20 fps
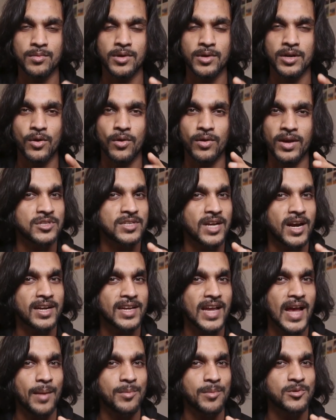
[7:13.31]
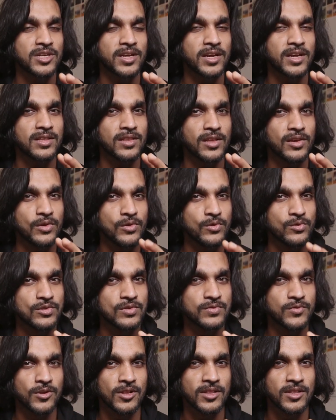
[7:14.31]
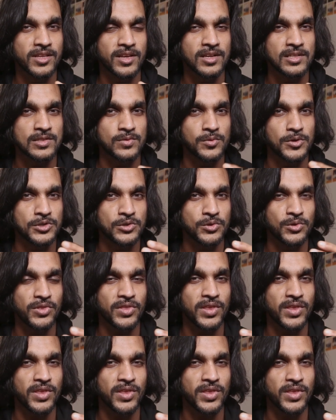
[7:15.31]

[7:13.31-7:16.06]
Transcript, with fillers: but start capturing the useful things which you